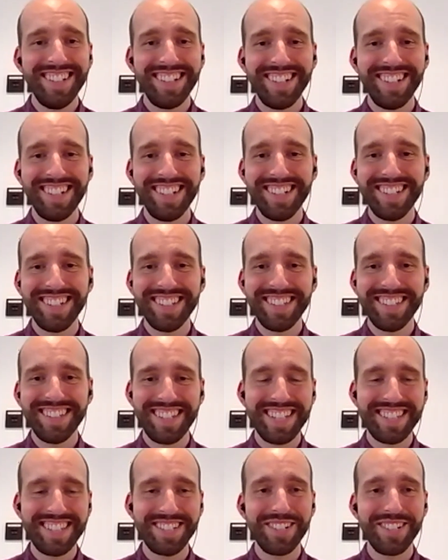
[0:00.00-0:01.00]

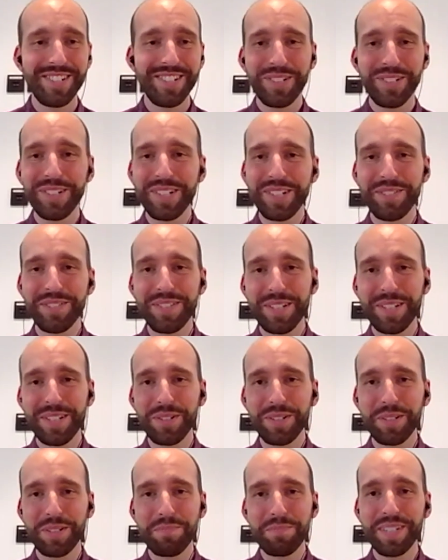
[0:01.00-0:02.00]
alternative that
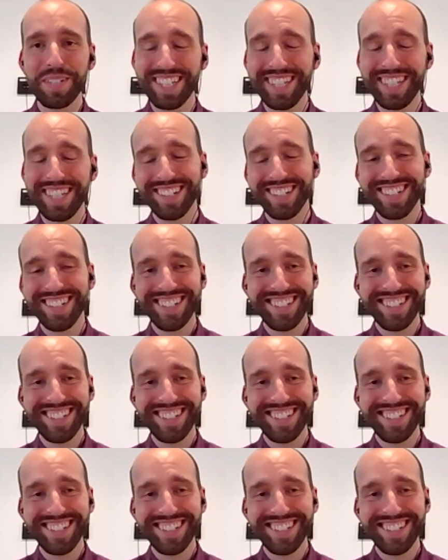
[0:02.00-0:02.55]
you could pick here.